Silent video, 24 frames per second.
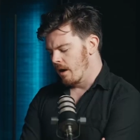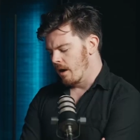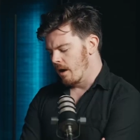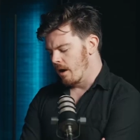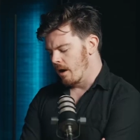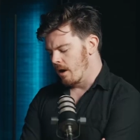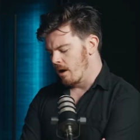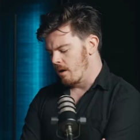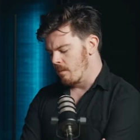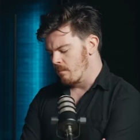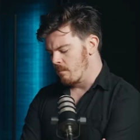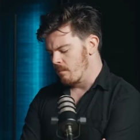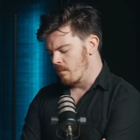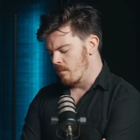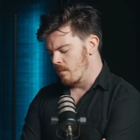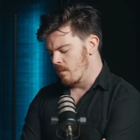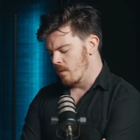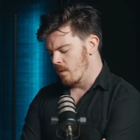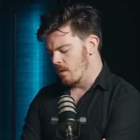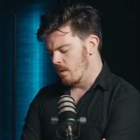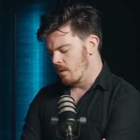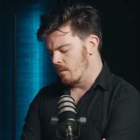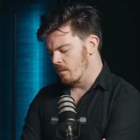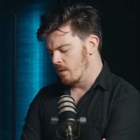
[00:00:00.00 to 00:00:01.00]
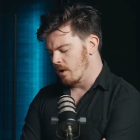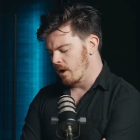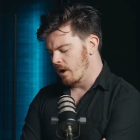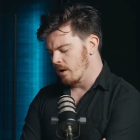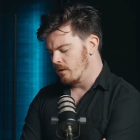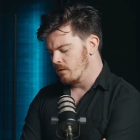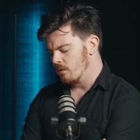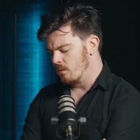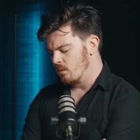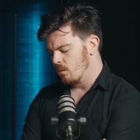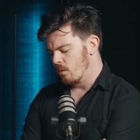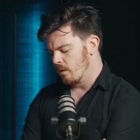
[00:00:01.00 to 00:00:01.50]
Um, but I
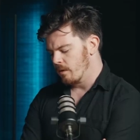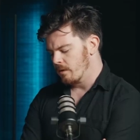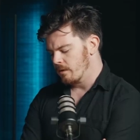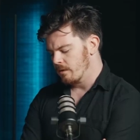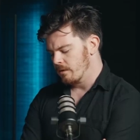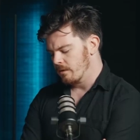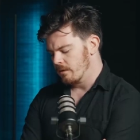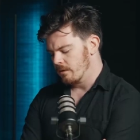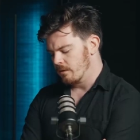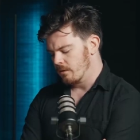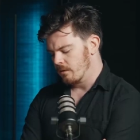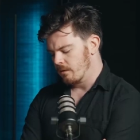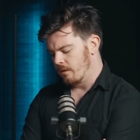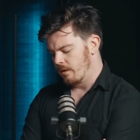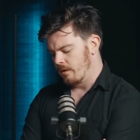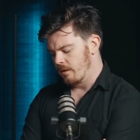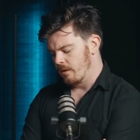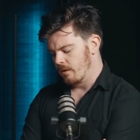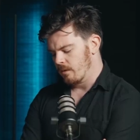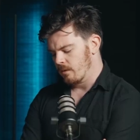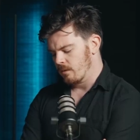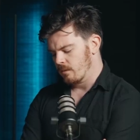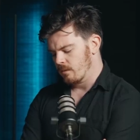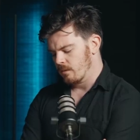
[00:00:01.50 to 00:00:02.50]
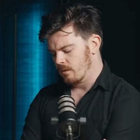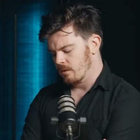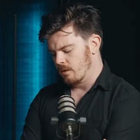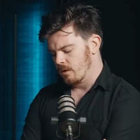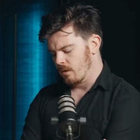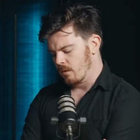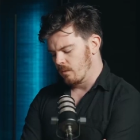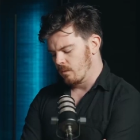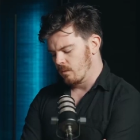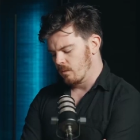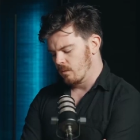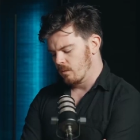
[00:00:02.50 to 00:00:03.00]
do wonder to the degree that, you
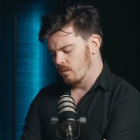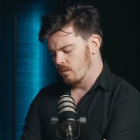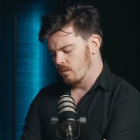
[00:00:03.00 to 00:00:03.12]
know,